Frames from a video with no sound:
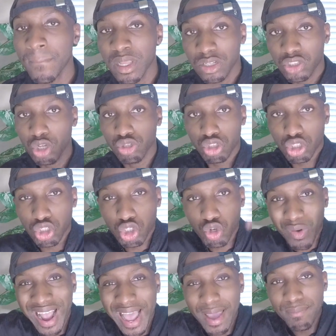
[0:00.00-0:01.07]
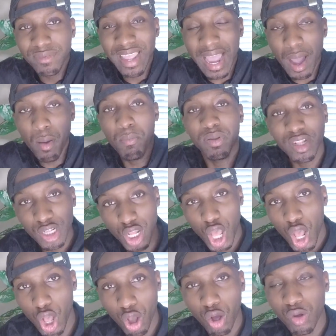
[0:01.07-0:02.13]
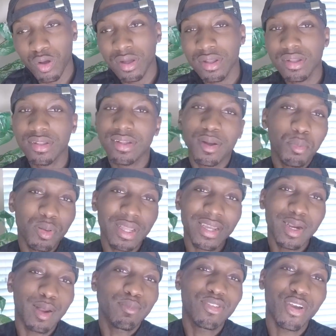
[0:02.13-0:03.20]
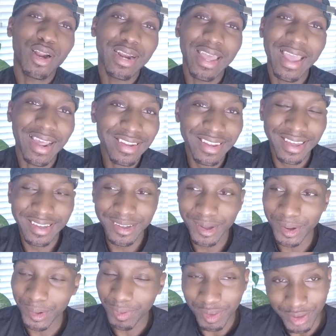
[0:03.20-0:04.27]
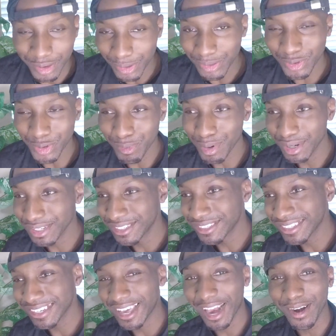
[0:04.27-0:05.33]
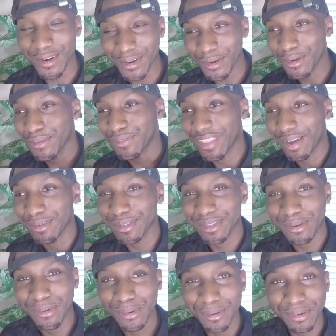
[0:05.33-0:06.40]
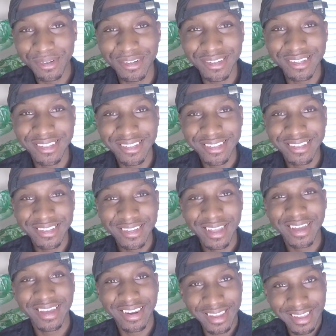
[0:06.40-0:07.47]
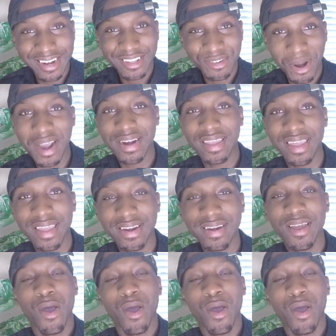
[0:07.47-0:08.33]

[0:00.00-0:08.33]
So subscribe down below. I'm playing. I'm trying to act like the YouTubers. I don't know if that was cool. Can I try it again?